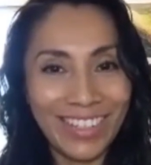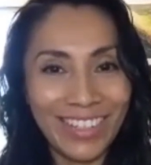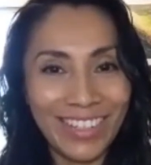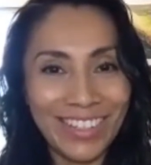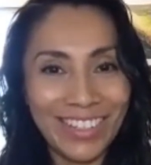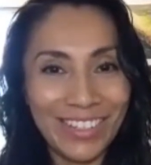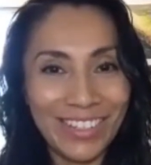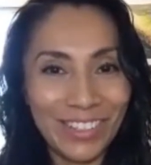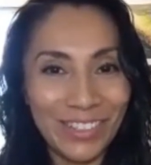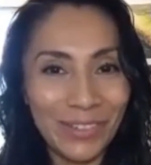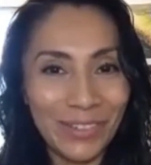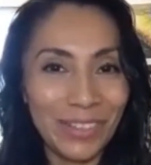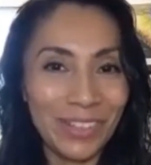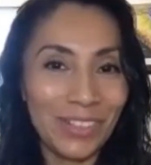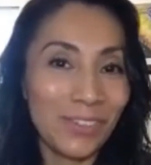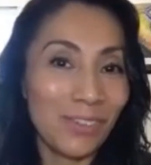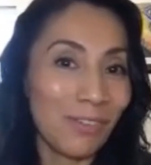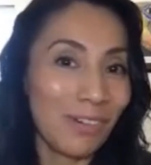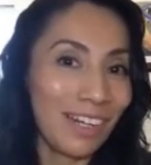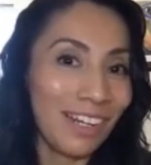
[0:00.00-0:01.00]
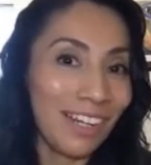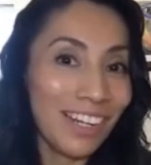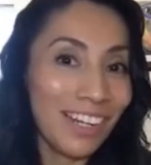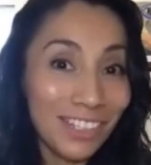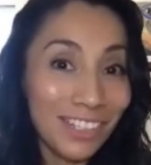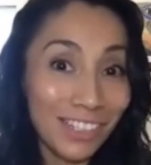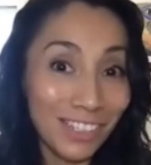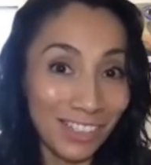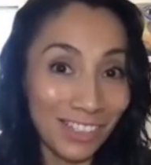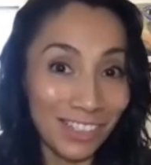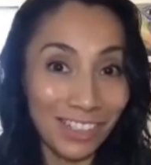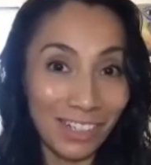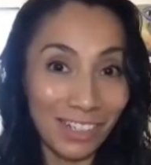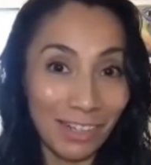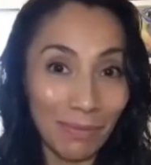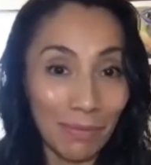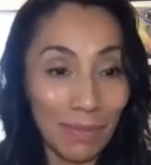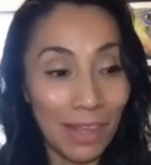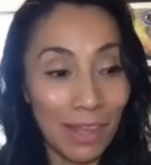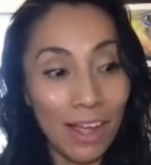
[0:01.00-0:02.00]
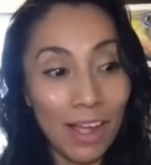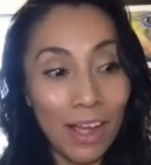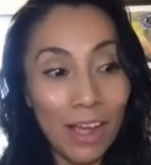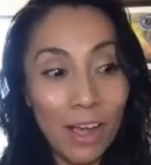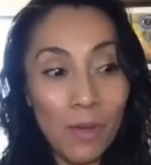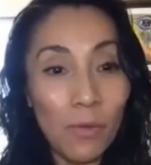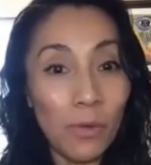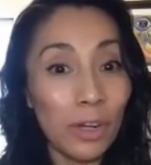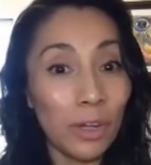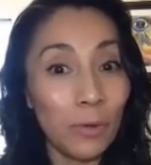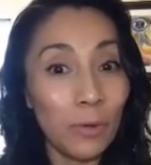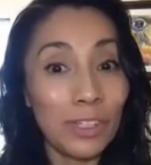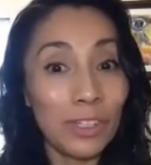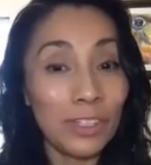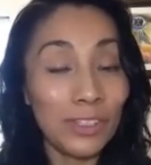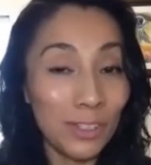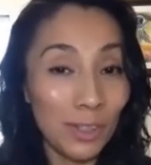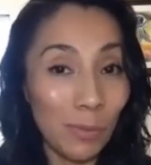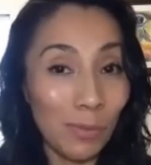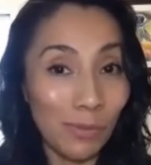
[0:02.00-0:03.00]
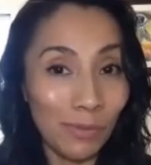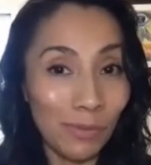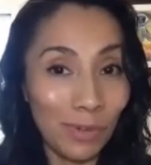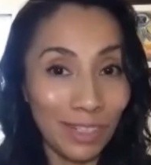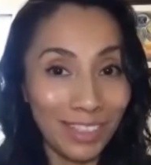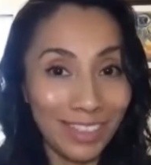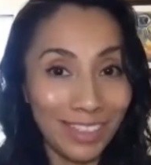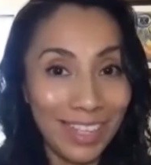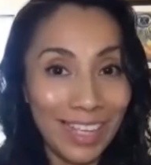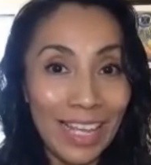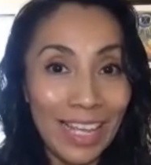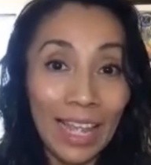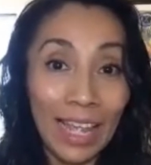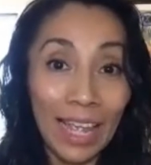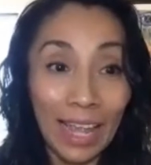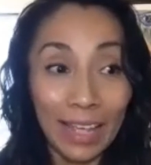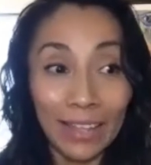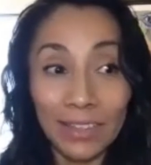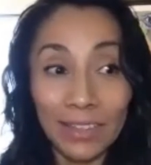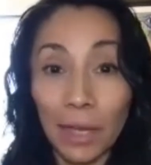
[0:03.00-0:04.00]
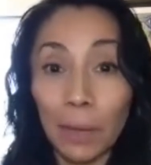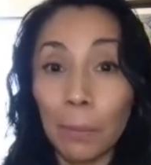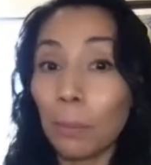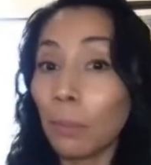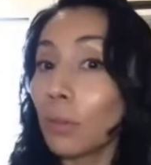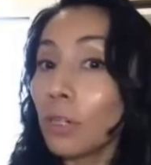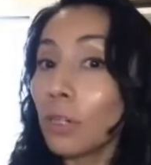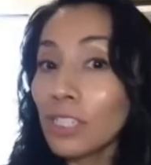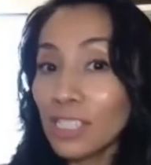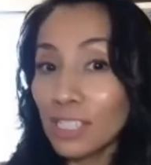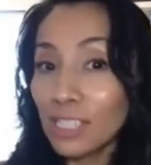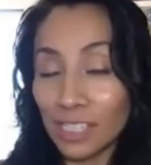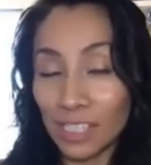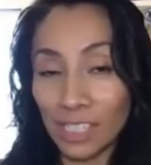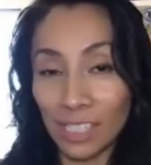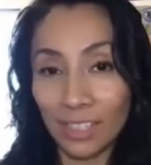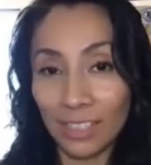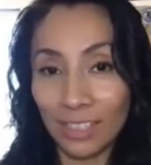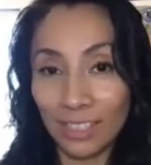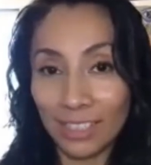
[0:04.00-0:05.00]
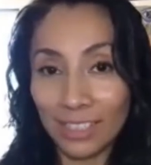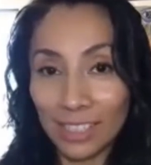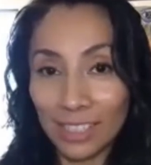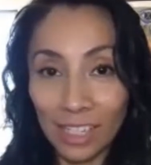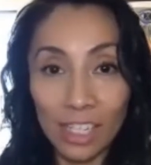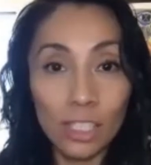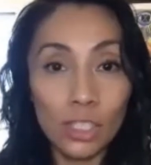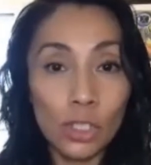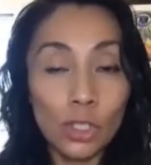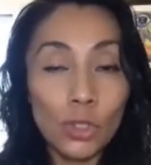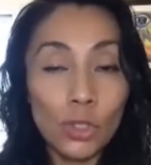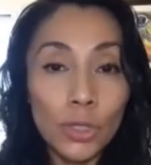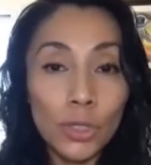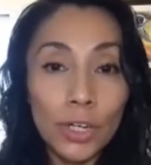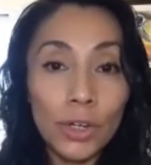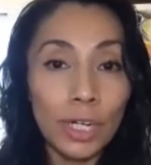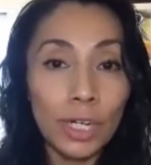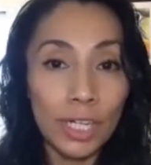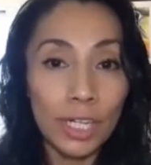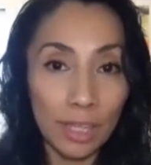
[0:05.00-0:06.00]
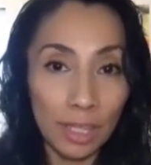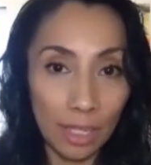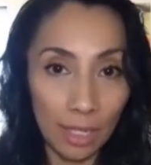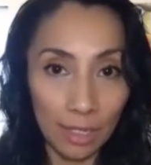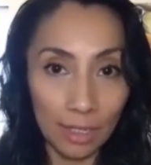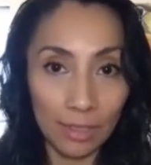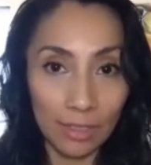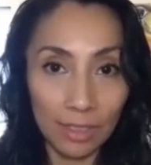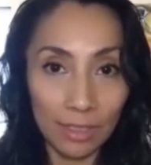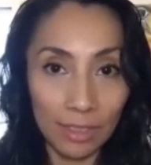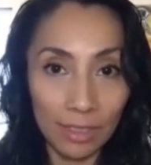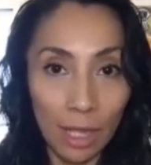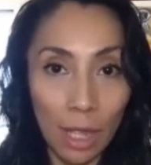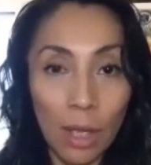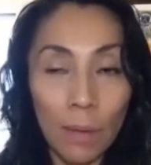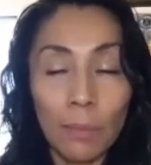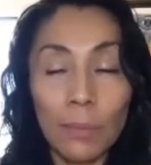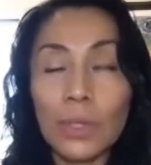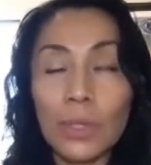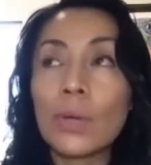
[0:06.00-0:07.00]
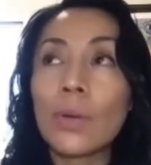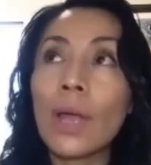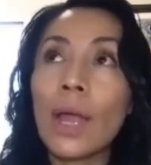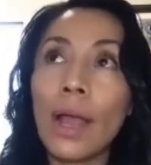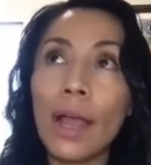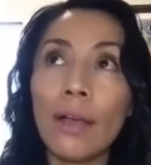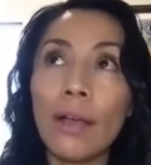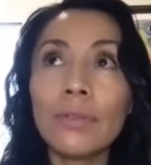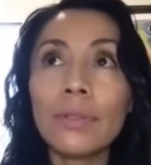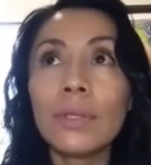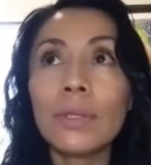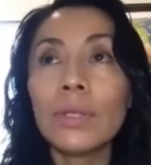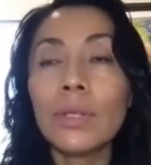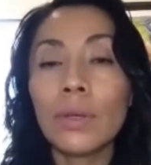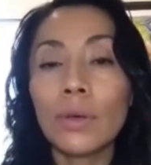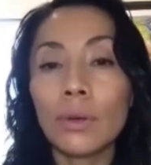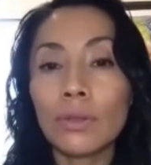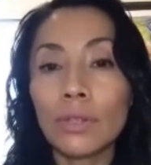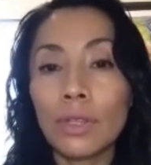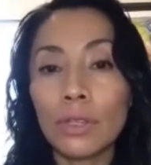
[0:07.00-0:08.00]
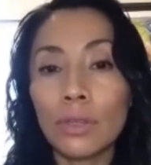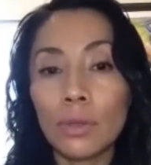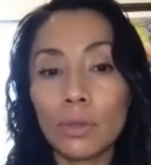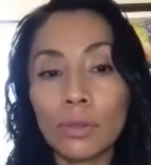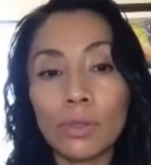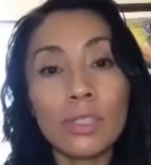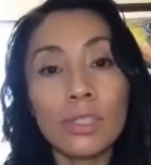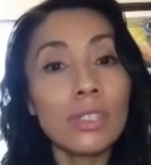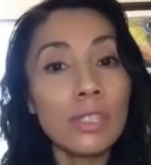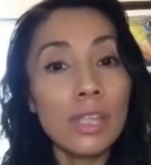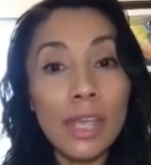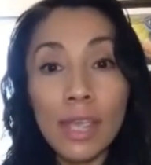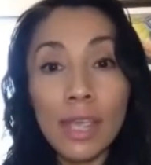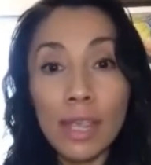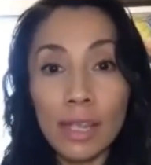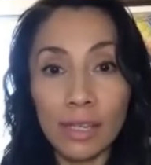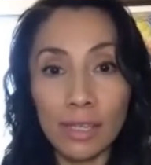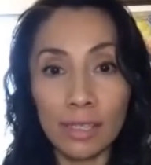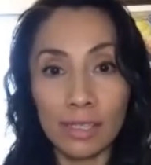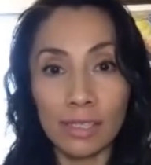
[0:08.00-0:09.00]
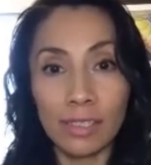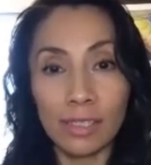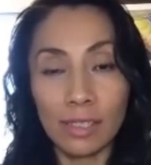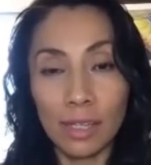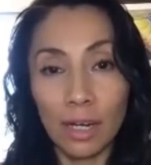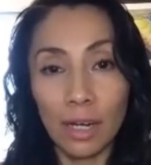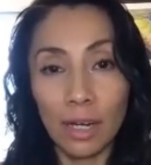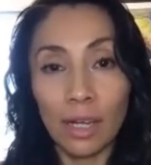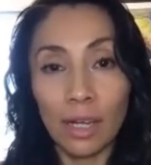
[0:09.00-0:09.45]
into a new relationship, now we're with someone, and that person can trigger things. But you have to know that those things,